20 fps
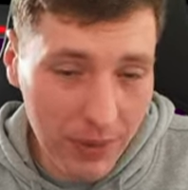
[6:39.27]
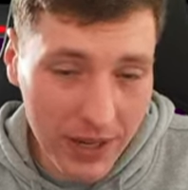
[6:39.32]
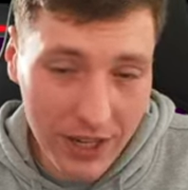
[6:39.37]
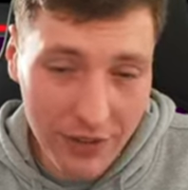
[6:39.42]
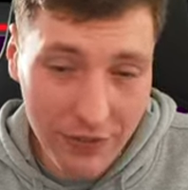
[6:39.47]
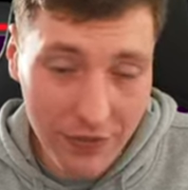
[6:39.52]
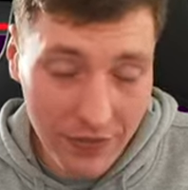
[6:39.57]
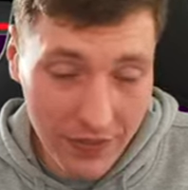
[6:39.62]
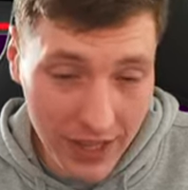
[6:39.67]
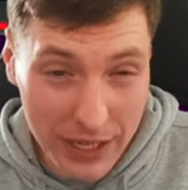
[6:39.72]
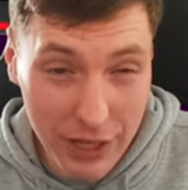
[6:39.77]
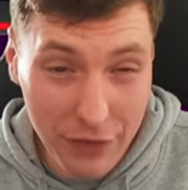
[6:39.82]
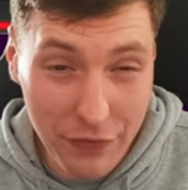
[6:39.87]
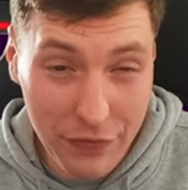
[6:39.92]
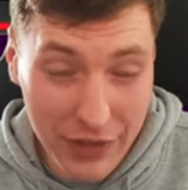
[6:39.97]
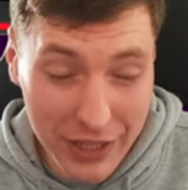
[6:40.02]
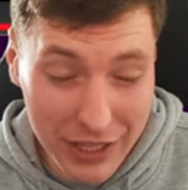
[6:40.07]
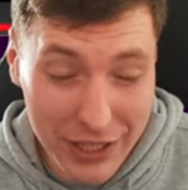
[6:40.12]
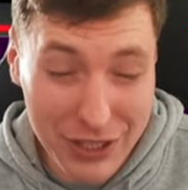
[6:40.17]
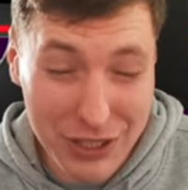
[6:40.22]
But if but
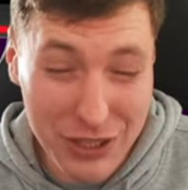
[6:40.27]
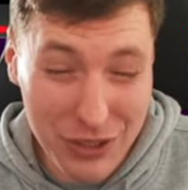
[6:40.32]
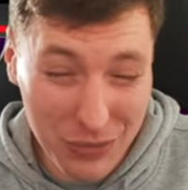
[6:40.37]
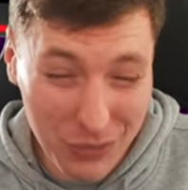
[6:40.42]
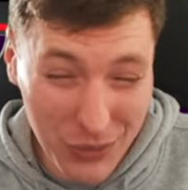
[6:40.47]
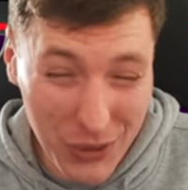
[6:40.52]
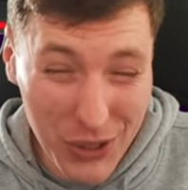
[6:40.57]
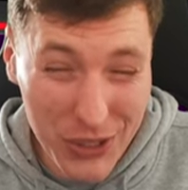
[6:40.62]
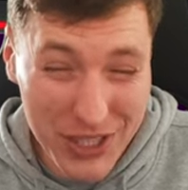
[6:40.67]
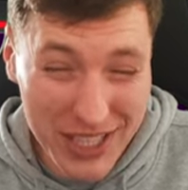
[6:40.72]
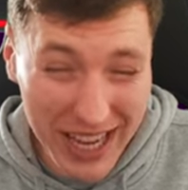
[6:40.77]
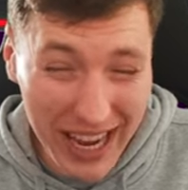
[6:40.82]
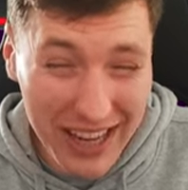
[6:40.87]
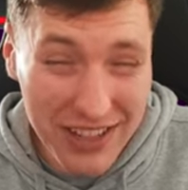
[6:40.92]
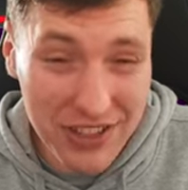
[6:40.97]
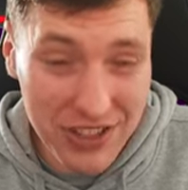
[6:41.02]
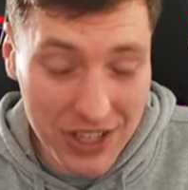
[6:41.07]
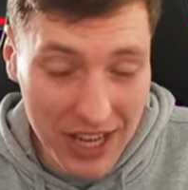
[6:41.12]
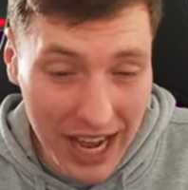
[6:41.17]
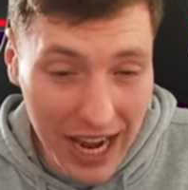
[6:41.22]
if it is worst
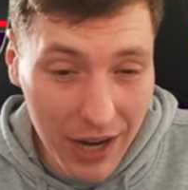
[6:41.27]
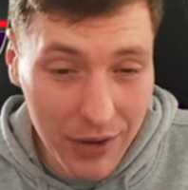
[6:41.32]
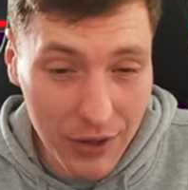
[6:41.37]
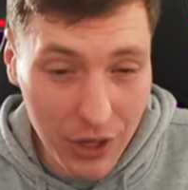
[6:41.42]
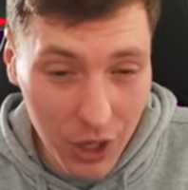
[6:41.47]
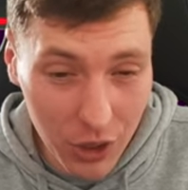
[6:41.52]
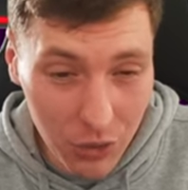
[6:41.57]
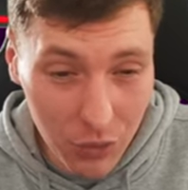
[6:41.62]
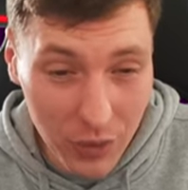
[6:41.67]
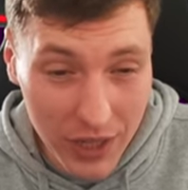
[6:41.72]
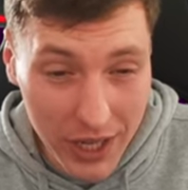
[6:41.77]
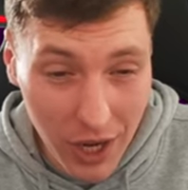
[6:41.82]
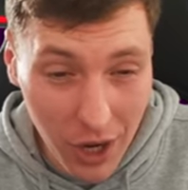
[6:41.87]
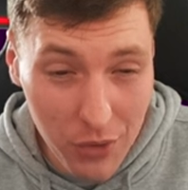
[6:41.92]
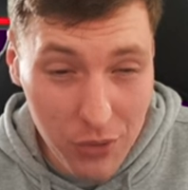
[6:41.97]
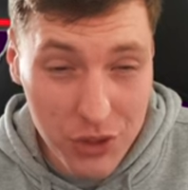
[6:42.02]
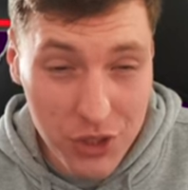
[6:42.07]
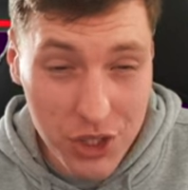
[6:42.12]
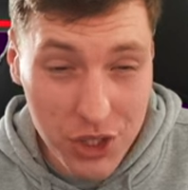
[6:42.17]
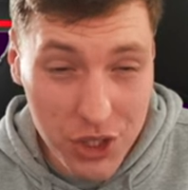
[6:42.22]
case scenario, we
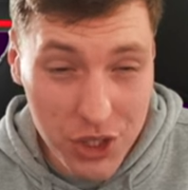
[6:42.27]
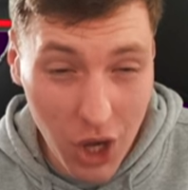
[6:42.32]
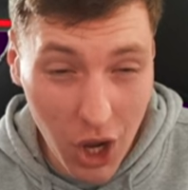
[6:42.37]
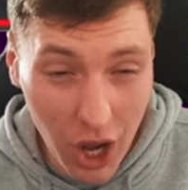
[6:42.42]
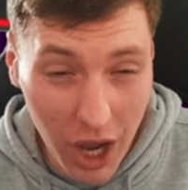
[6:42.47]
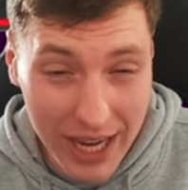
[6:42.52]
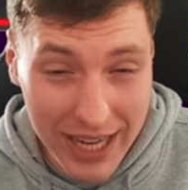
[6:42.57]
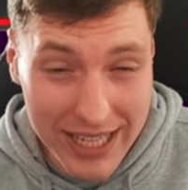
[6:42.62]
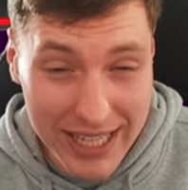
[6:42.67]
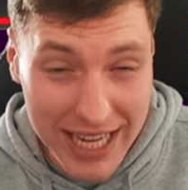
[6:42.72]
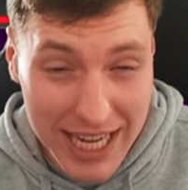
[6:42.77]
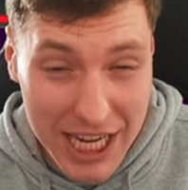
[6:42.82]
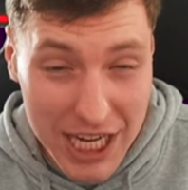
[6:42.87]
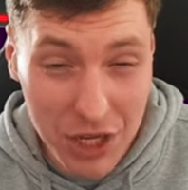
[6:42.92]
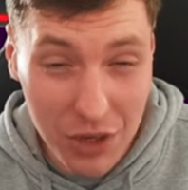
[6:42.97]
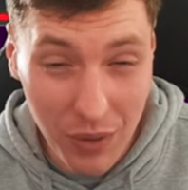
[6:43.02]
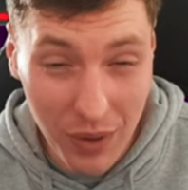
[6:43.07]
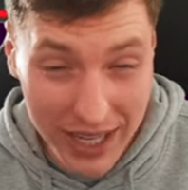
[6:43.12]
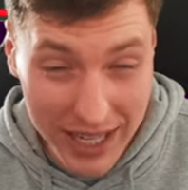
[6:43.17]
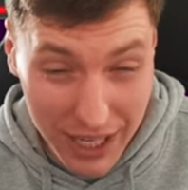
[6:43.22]
don't sign
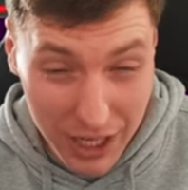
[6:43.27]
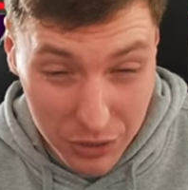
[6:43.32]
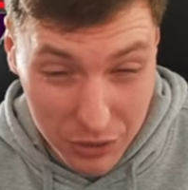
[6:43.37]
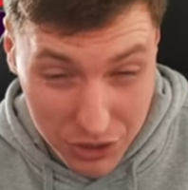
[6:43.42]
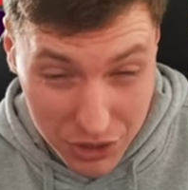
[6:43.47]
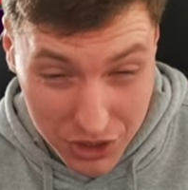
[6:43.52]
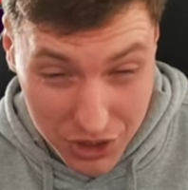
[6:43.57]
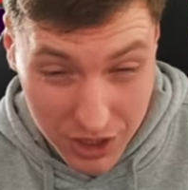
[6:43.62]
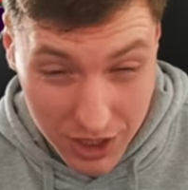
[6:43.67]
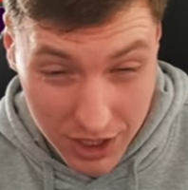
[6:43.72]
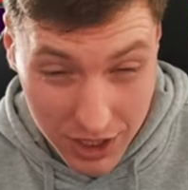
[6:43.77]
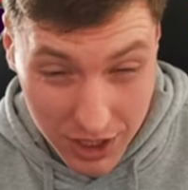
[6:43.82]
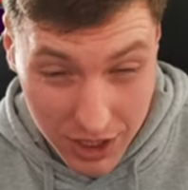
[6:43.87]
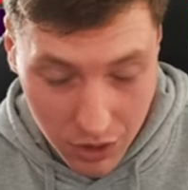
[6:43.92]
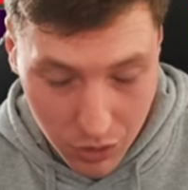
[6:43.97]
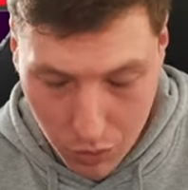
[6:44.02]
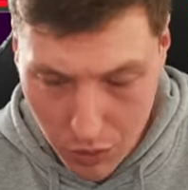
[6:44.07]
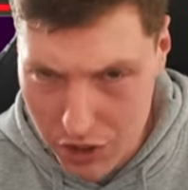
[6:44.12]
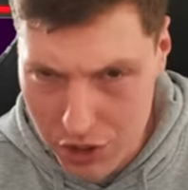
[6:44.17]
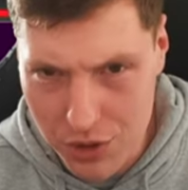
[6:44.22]
anyone else,
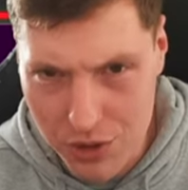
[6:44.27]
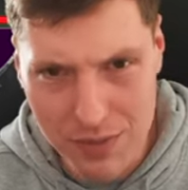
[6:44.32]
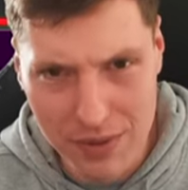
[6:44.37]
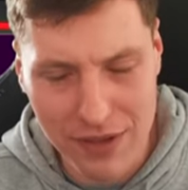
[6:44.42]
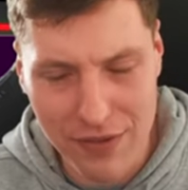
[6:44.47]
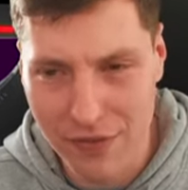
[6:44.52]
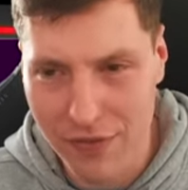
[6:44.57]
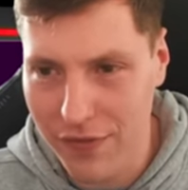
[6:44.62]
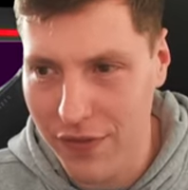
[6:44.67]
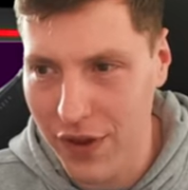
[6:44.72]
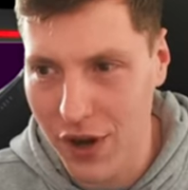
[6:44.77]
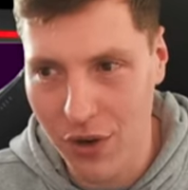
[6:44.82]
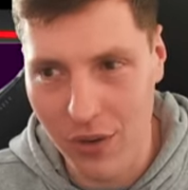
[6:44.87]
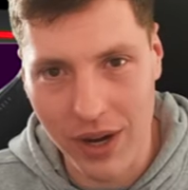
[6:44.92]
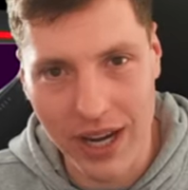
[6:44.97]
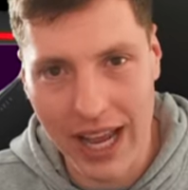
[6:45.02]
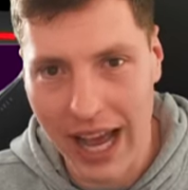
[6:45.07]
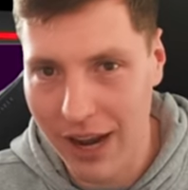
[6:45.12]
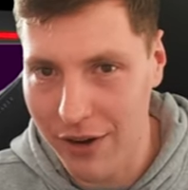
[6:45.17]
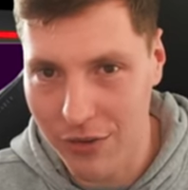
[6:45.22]
which would be
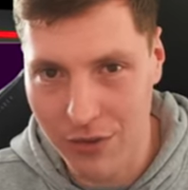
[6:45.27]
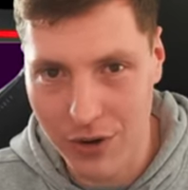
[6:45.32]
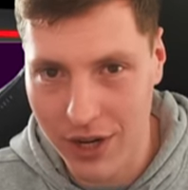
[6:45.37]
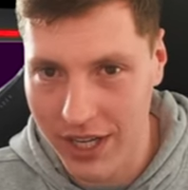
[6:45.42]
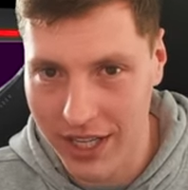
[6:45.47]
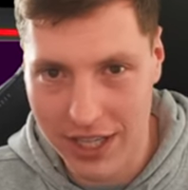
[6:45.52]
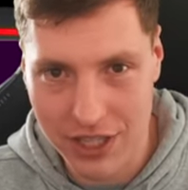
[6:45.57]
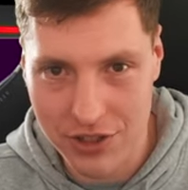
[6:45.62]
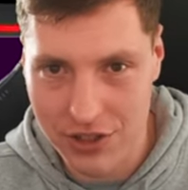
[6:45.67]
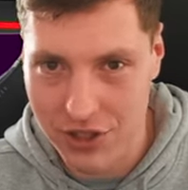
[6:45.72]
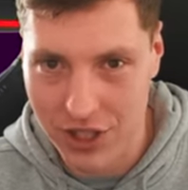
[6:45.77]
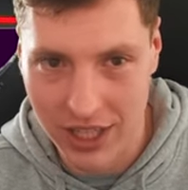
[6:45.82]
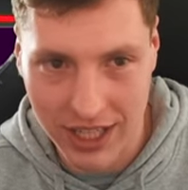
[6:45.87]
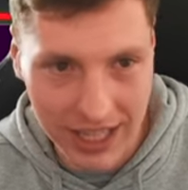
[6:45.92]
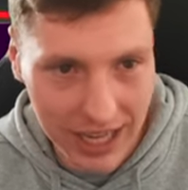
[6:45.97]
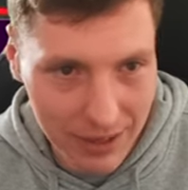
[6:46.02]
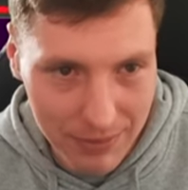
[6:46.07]
very unrealistic.